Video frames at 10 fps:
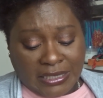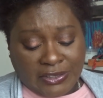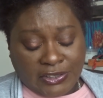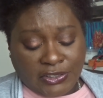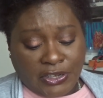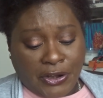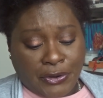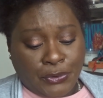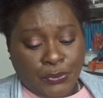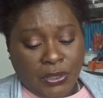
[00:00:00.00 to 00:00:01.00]

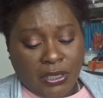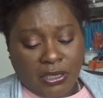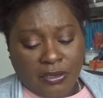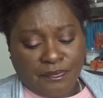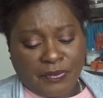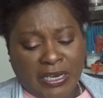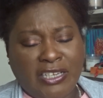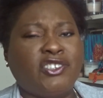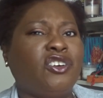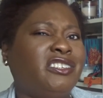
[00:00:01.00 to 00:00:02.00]
So, and
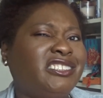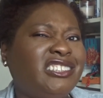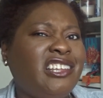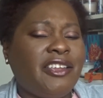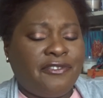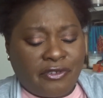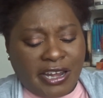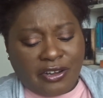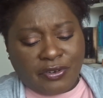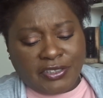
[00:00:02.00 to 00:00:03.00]
it's got a slight
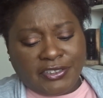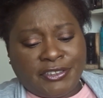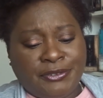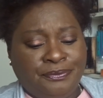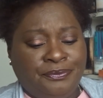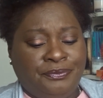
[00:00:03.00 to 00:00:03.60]
fragrance.